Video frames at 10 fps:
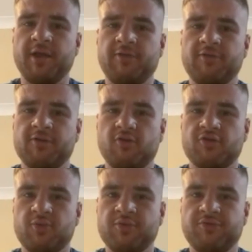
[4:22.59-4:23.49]
Anthony
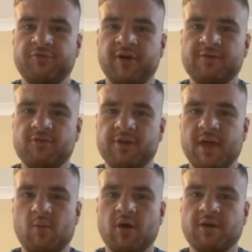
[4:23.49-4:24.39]
Joshua is the favourite in
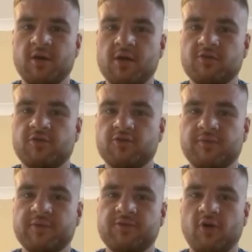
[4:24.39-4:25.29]
that one, just because of
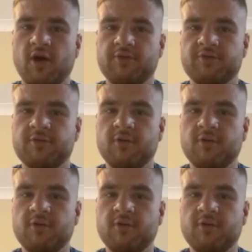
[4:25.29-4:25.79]
his size.